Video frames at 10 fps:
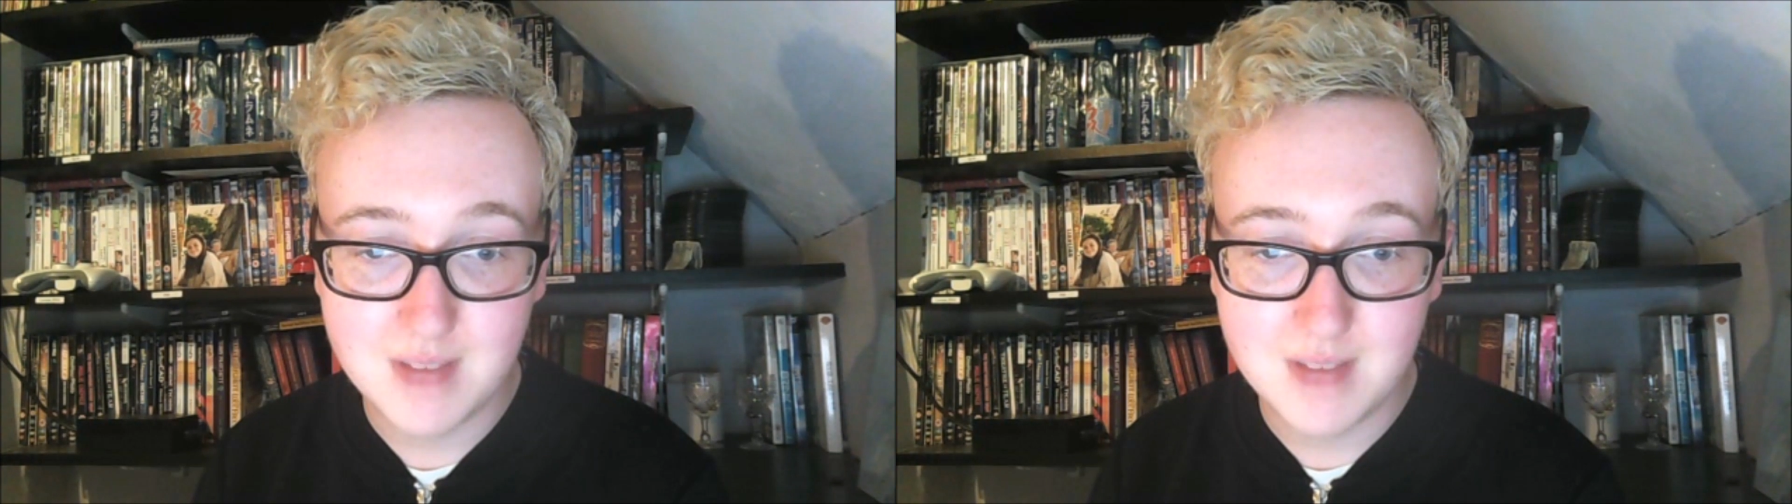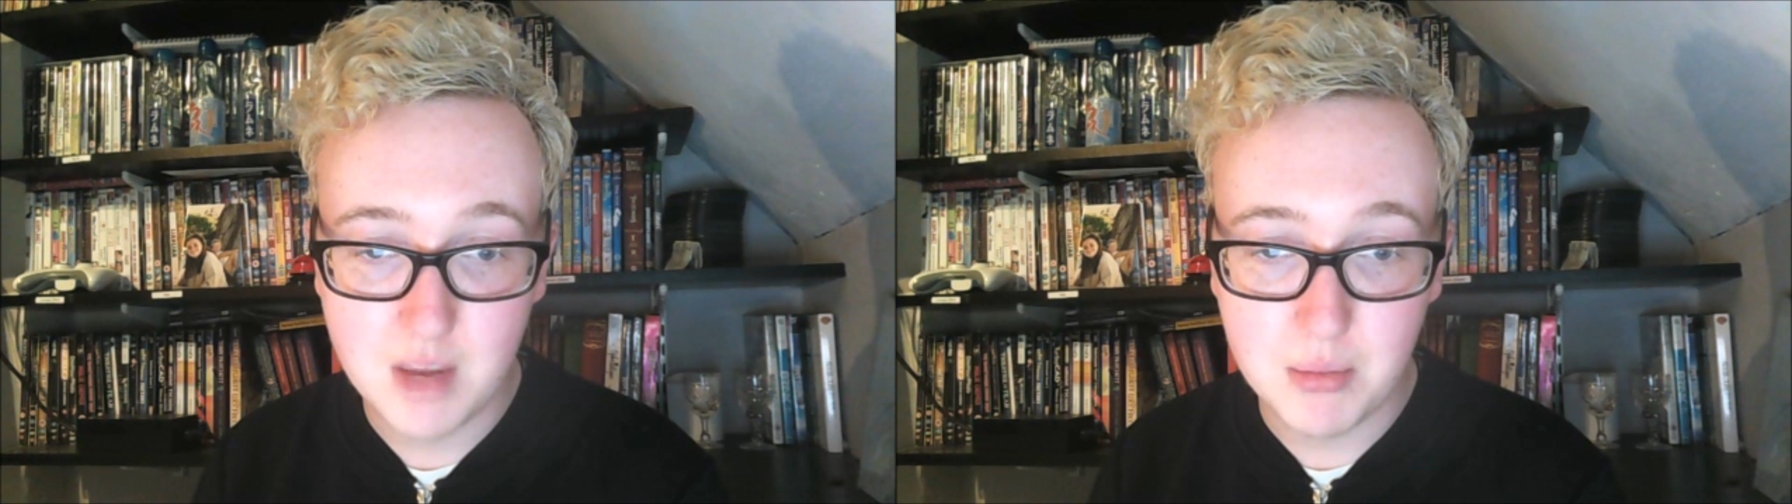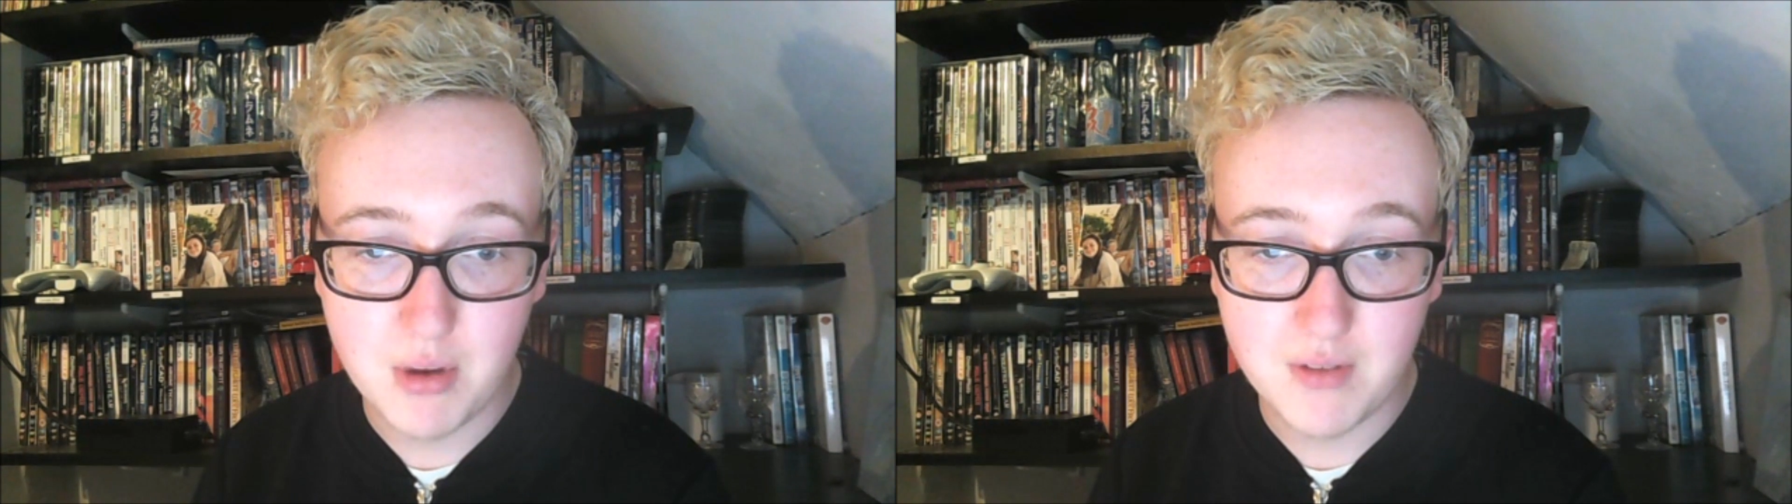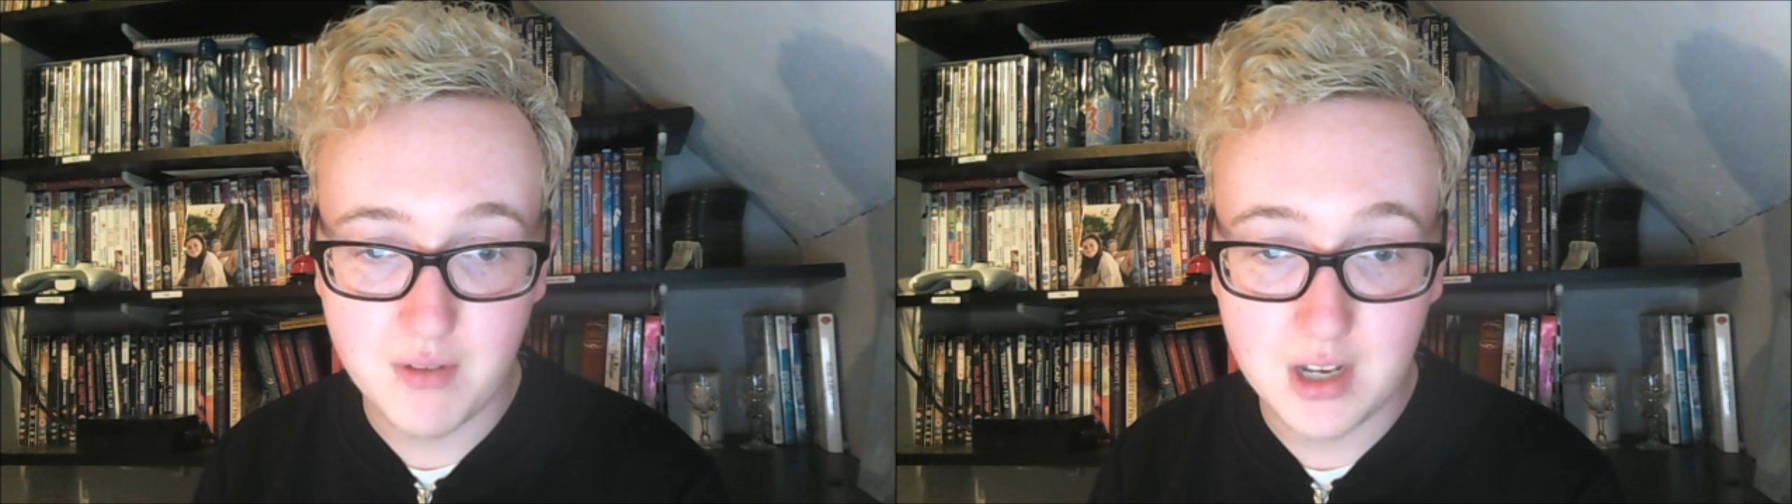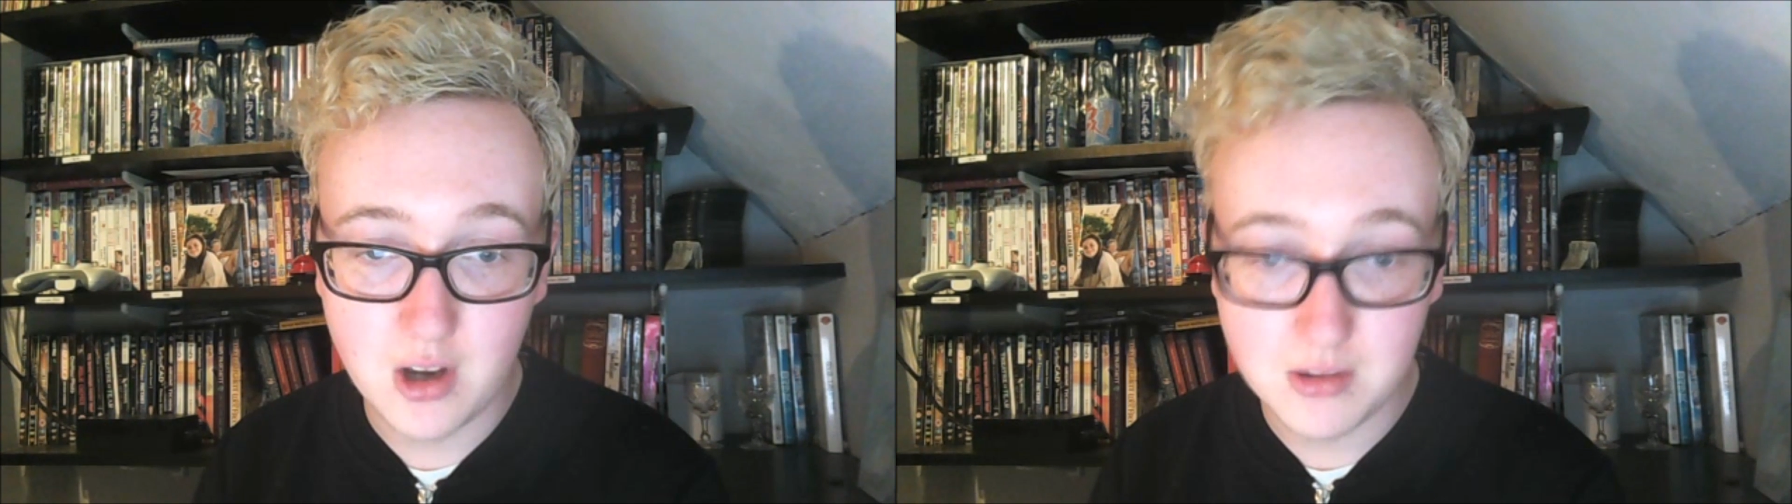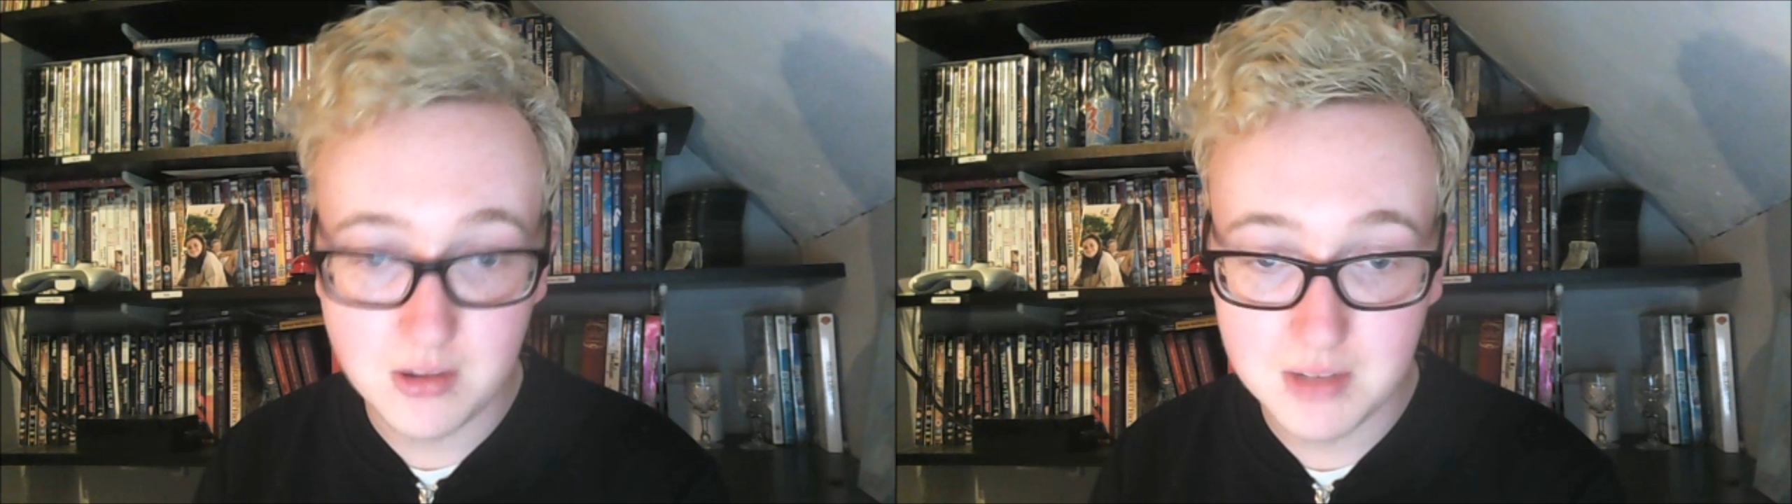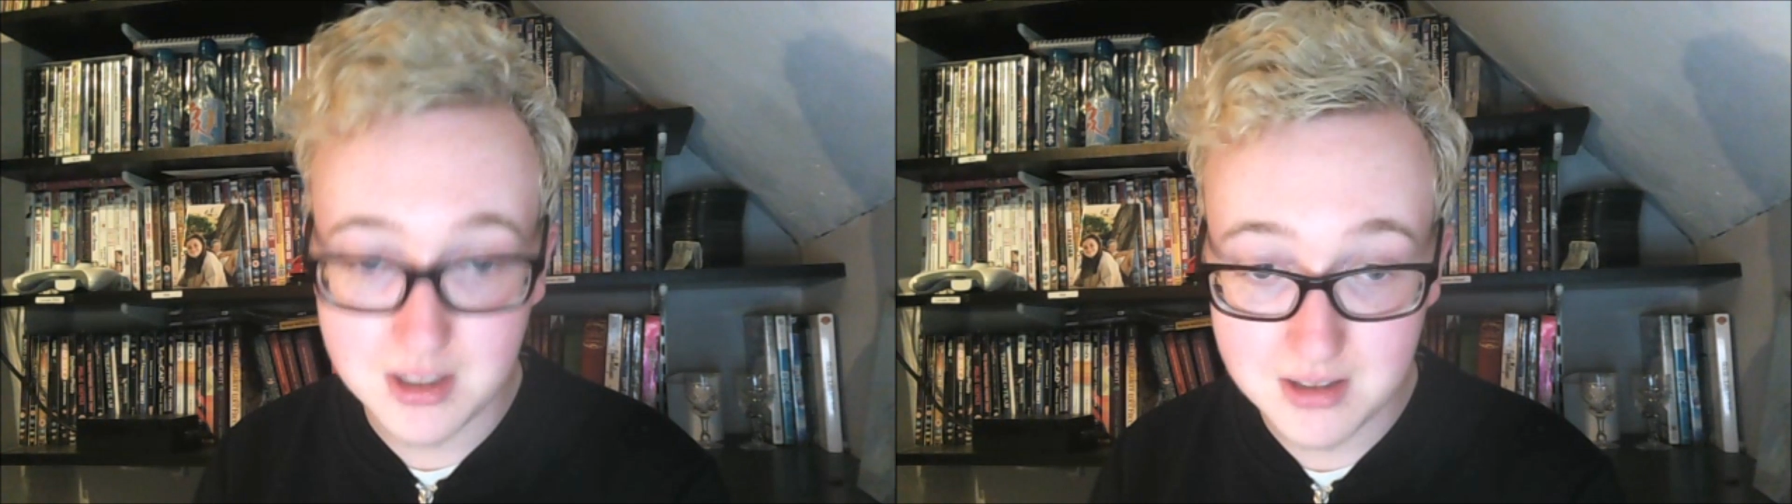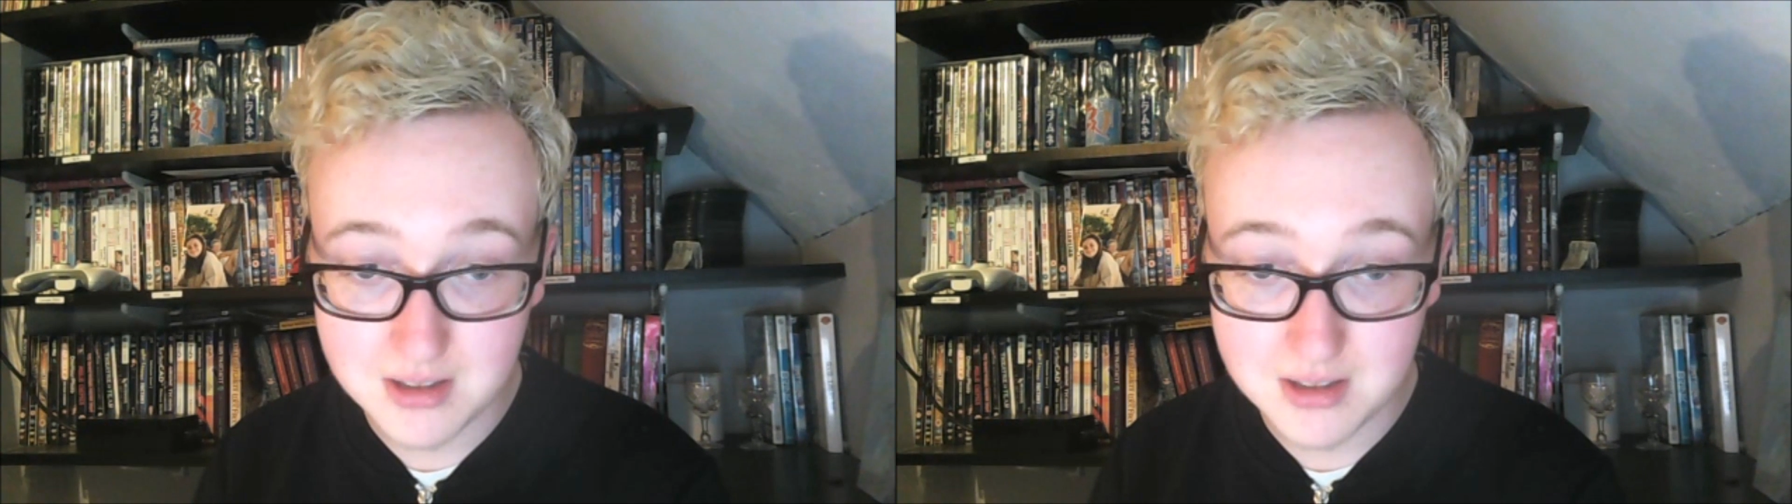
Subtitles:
ibuprofen, not that